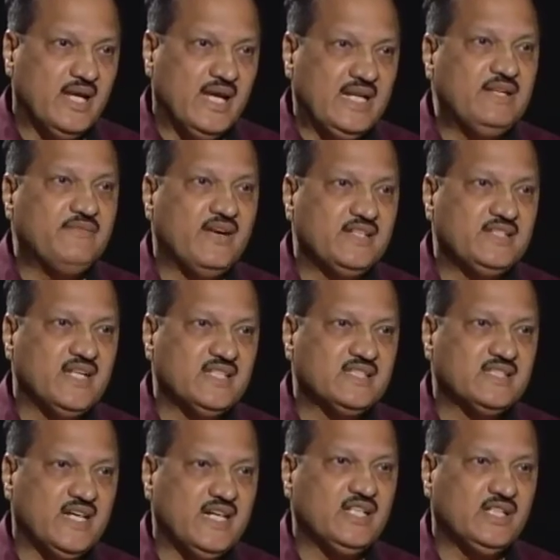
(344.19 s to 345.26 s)
And if I
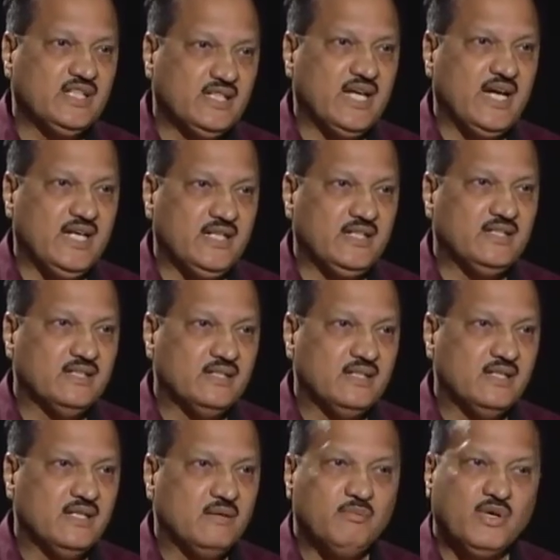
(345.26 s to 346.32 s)
just sat tight,
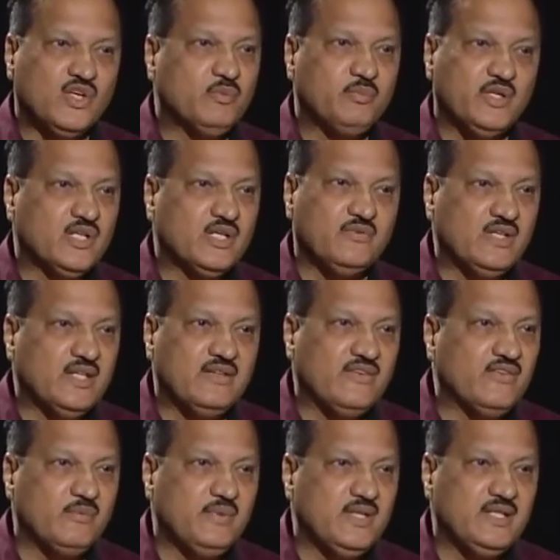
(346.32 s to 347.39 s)
Manohar Parrikar will have
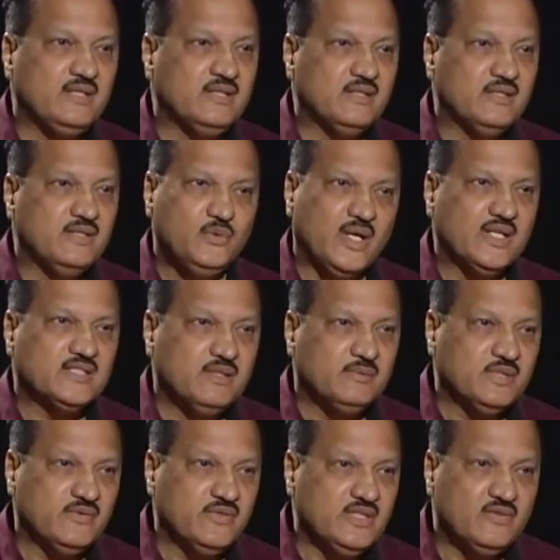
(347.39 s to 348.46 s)
never been, you ask him
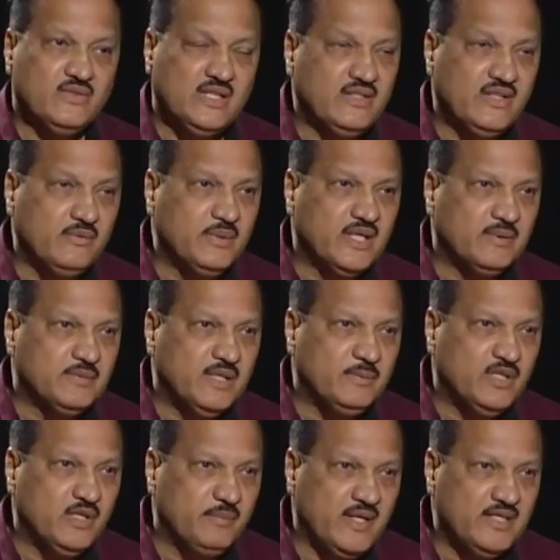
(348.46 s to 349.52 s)
otherwise, he will have never become the
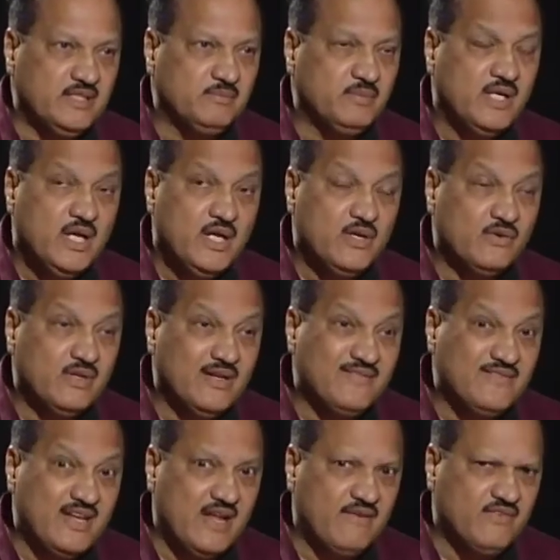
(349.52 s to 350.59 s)
MLA of Panjim, he will have
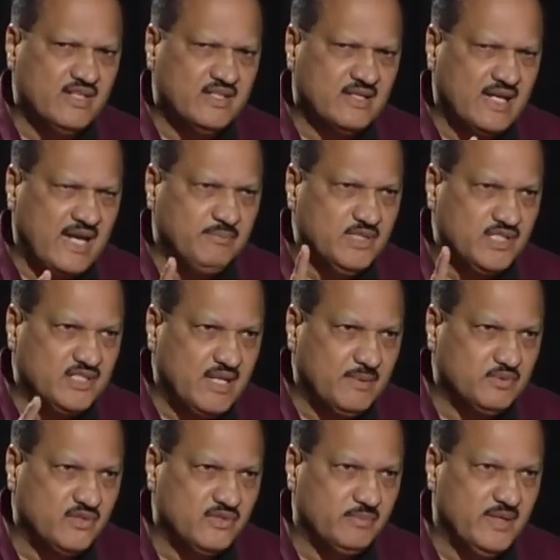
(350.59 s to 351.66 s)
never climbed the
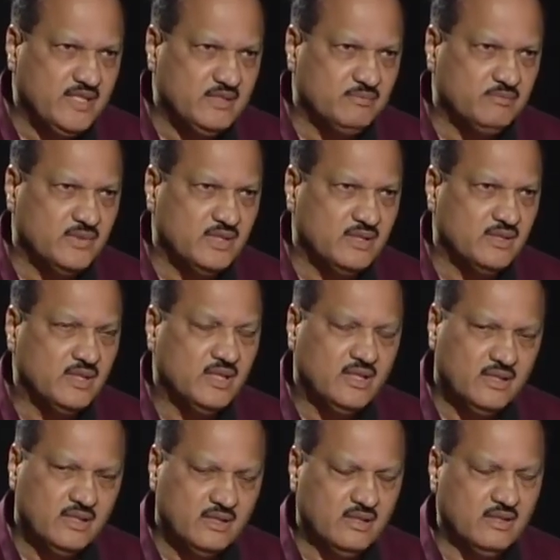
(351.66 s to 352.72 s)
steps of the Panjim
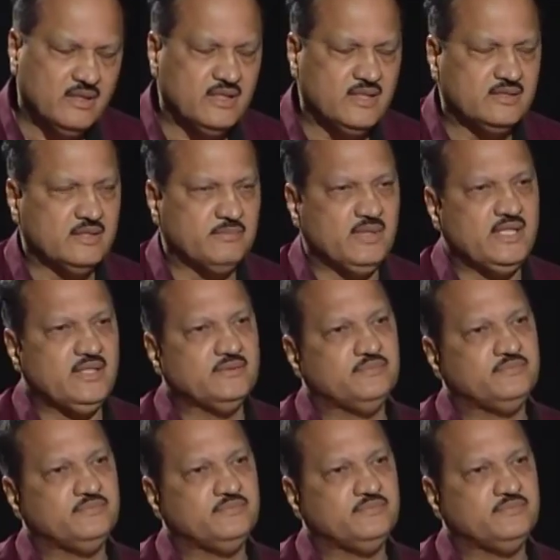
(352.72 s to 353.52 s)
assembly.